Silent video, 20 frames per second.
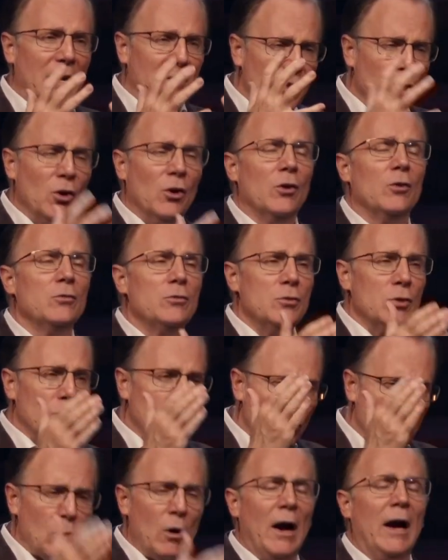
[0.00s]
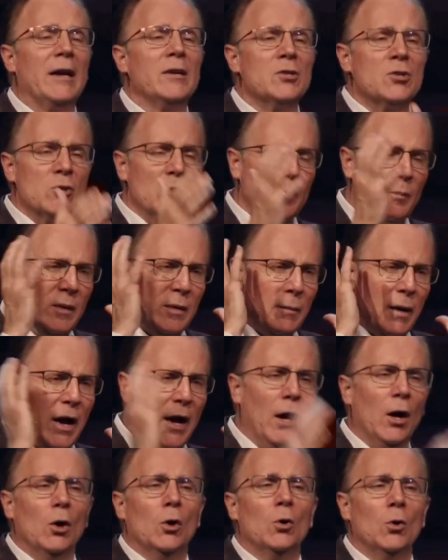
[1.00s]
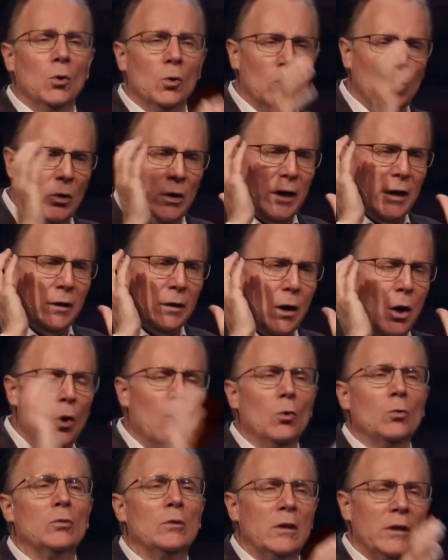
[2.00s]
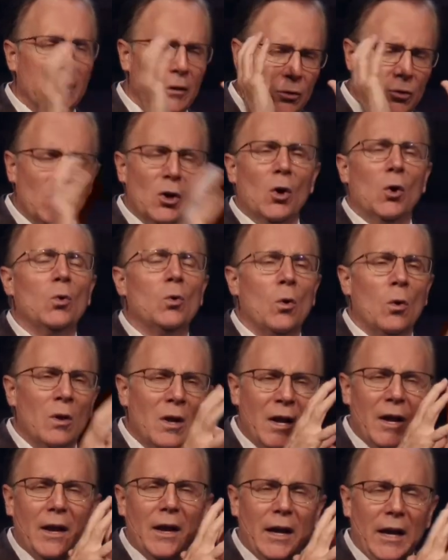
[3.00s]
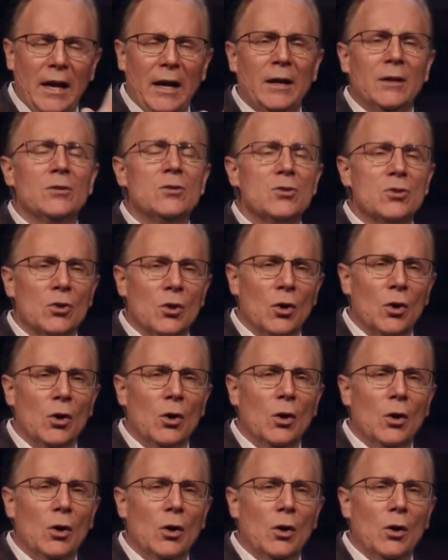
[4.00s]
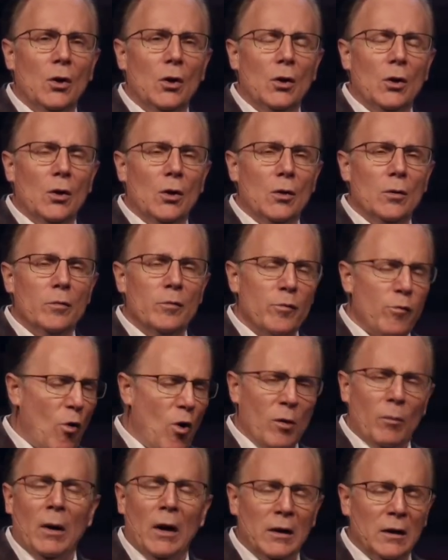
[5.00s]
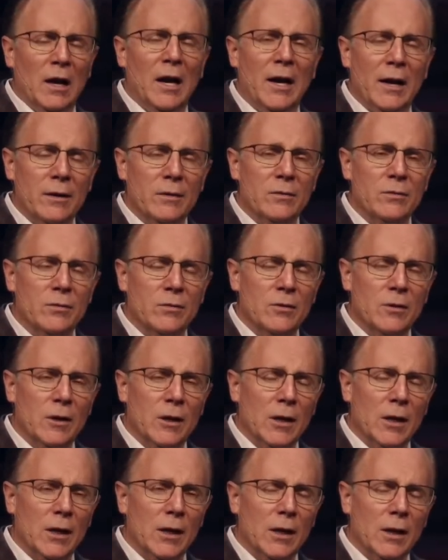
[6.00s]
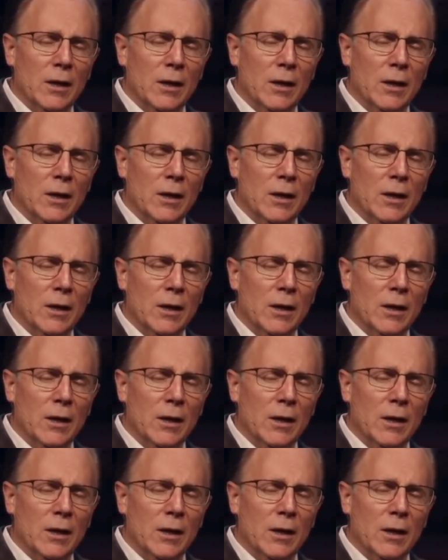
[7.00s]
And I turn to Christ to be my whole and only and total answer for my life.